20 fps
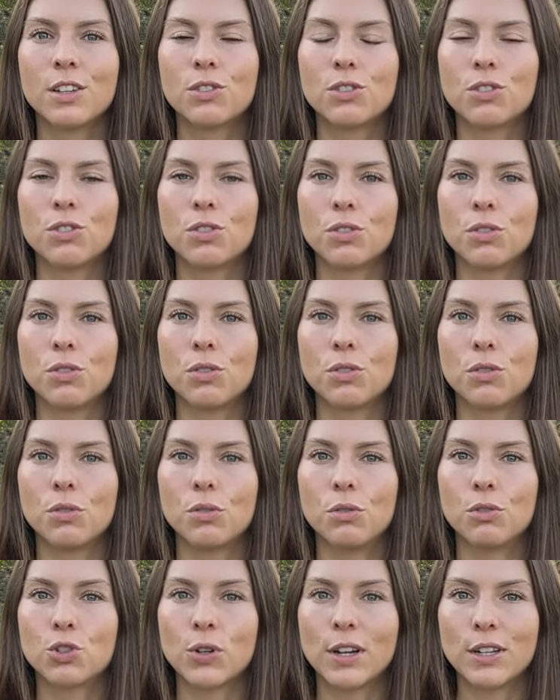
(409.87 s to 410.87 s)

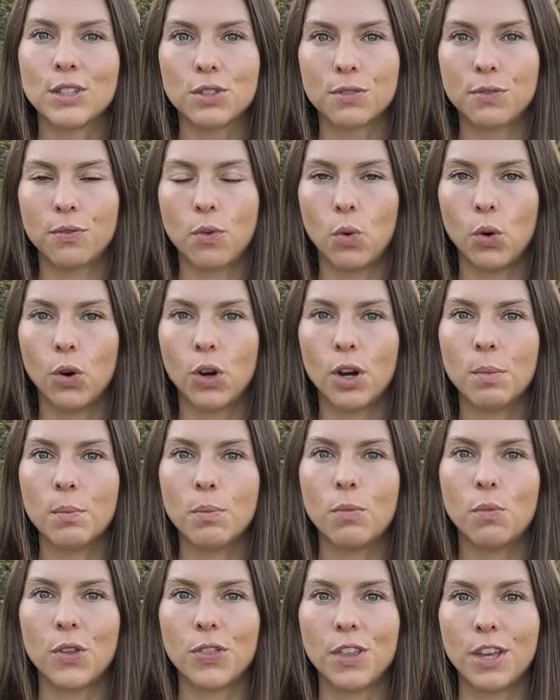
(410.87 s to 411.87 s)
to
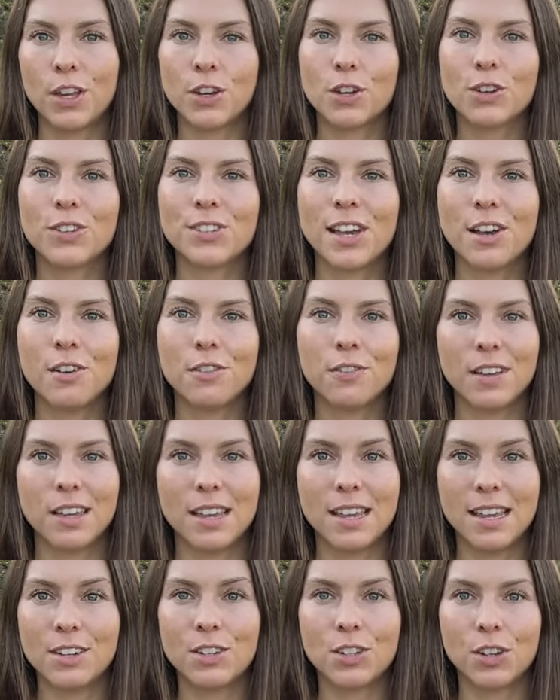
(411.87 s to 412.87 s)
transform within yourself
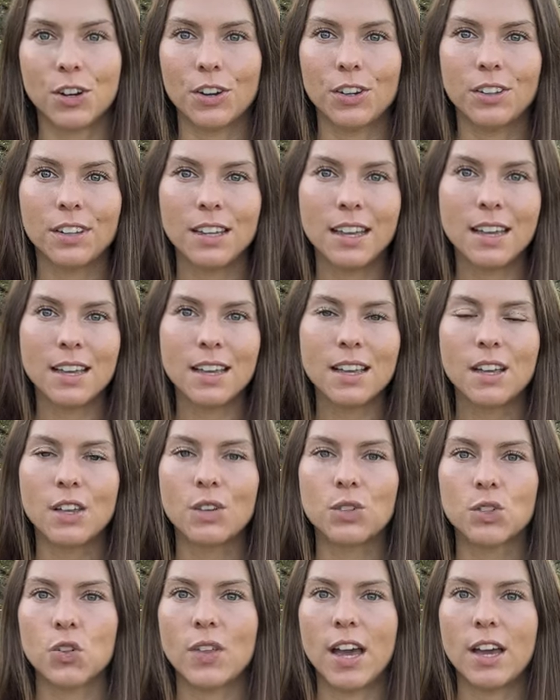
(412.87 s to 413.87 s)
internally
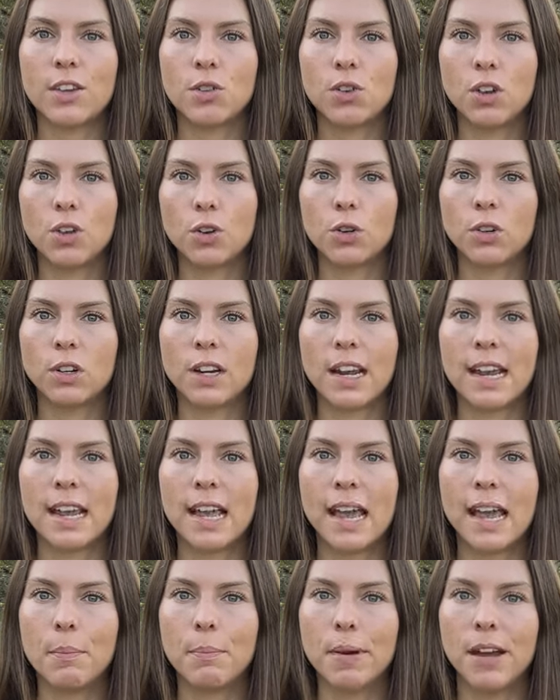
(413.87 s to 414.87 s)
so that you can create
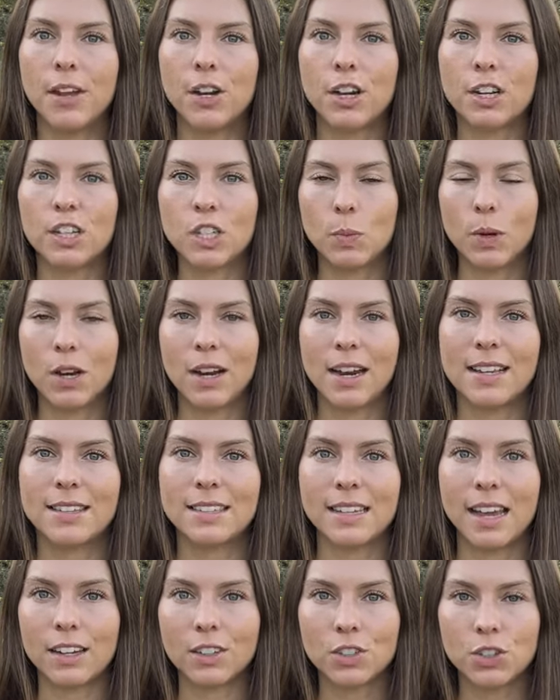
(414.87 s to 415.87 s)
a better
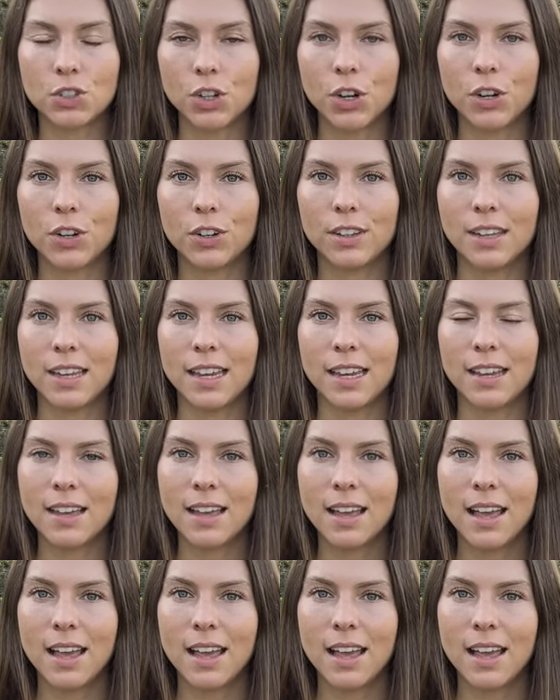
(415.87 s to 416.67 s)
experience externally.